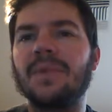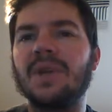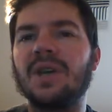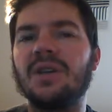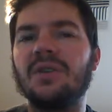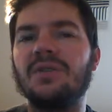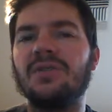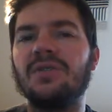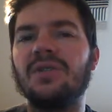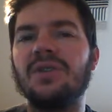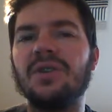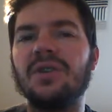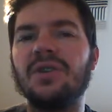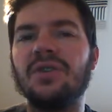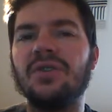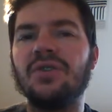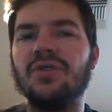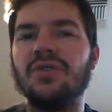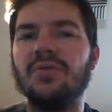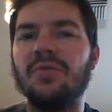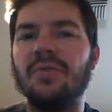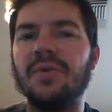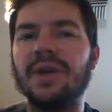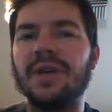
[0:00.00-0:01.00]
those are the
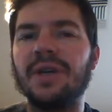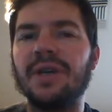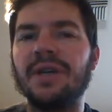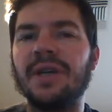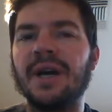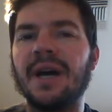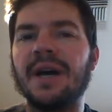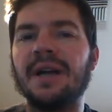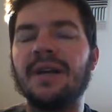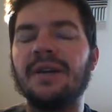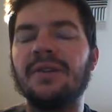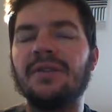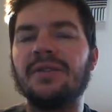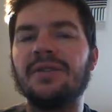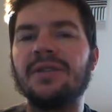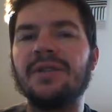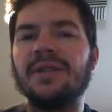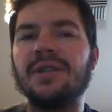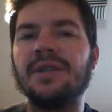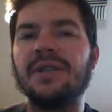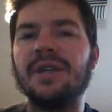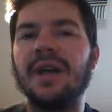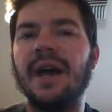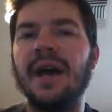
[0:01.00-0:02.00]
two big
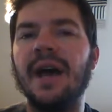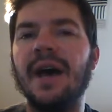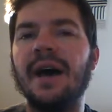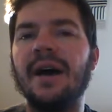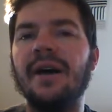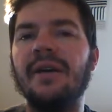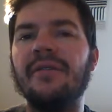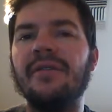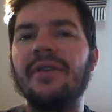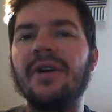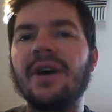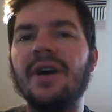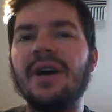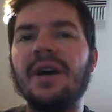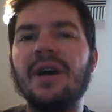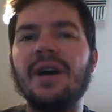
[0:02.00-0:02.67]
diagnoses I have.